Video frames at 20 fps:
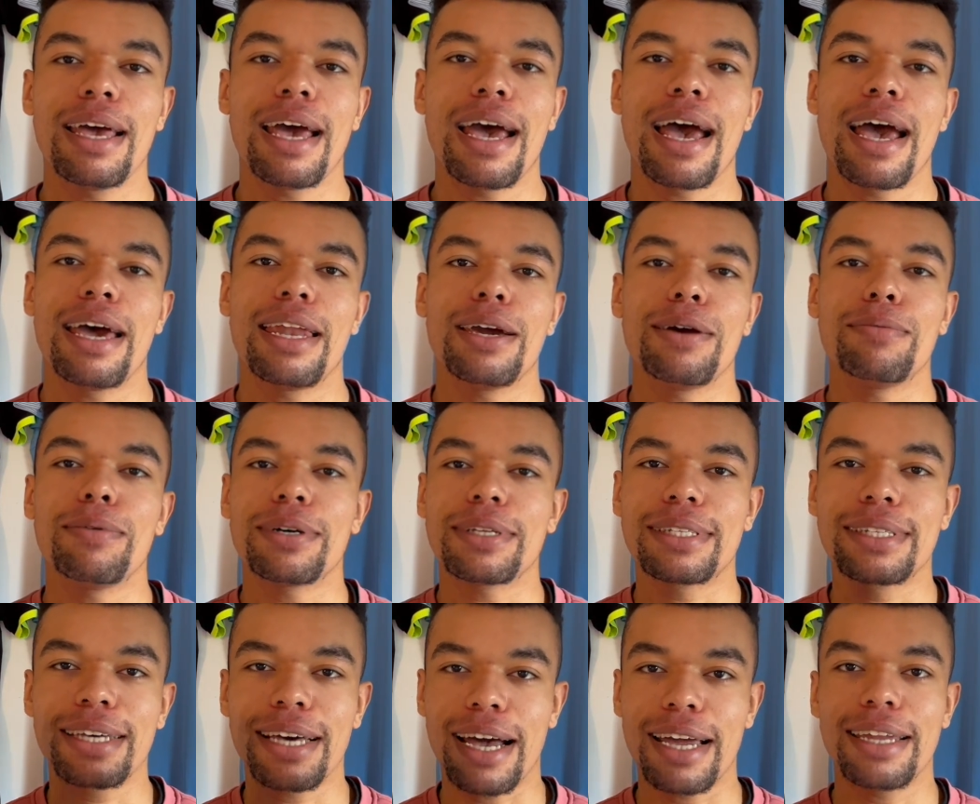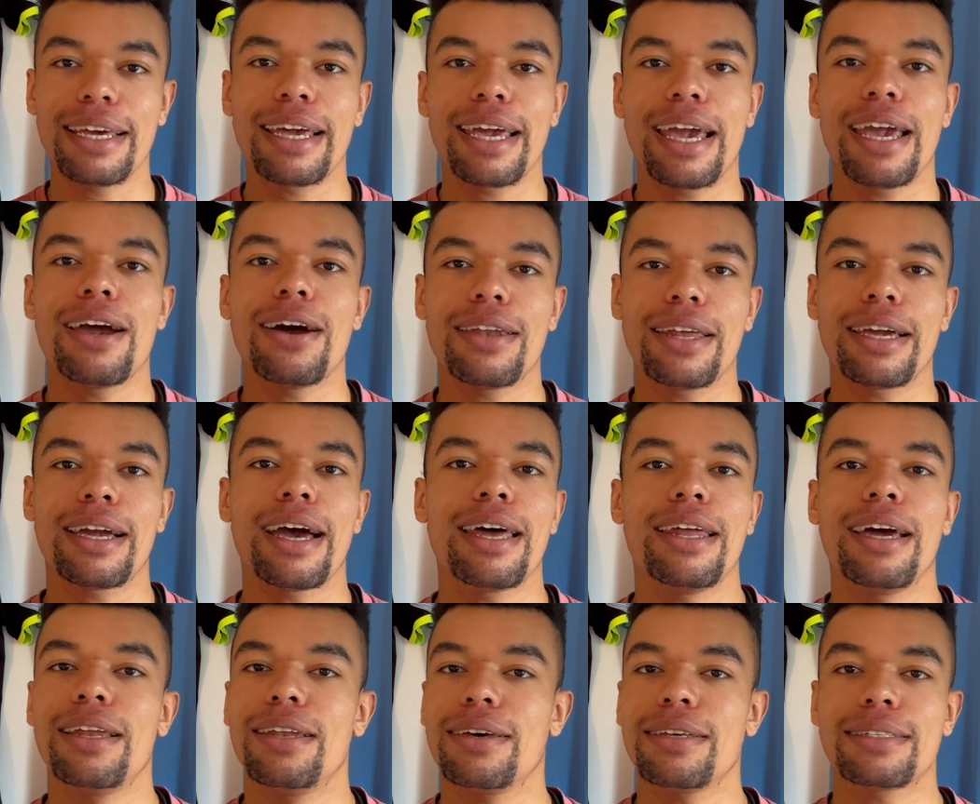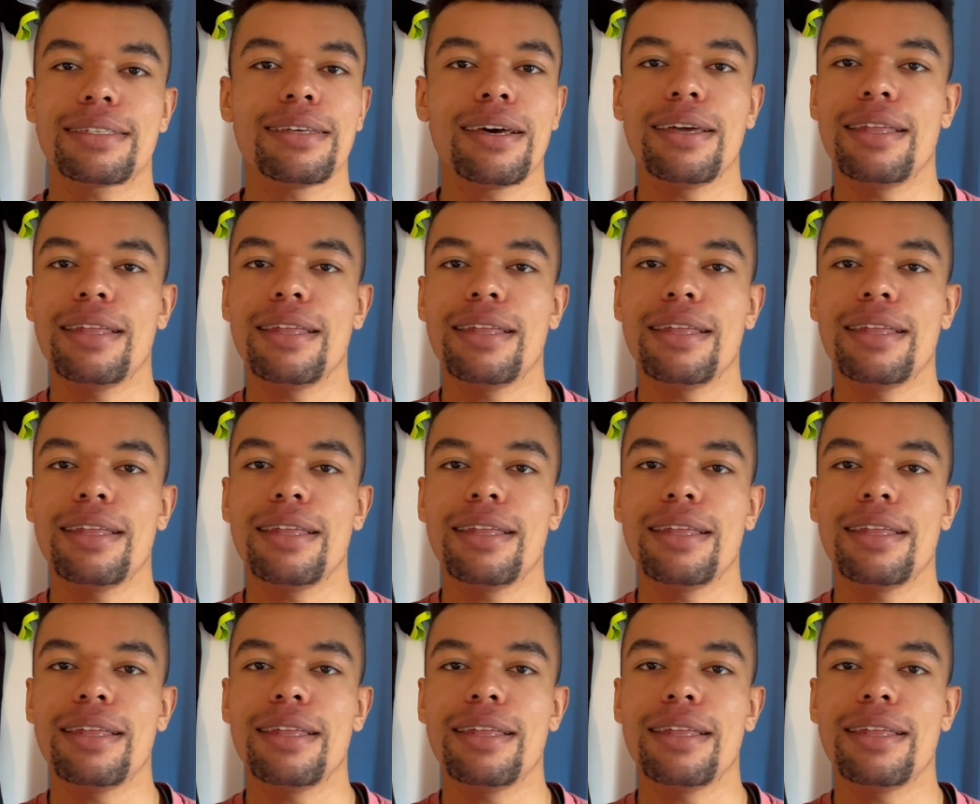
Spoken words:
and it was kind of chaotic and I lost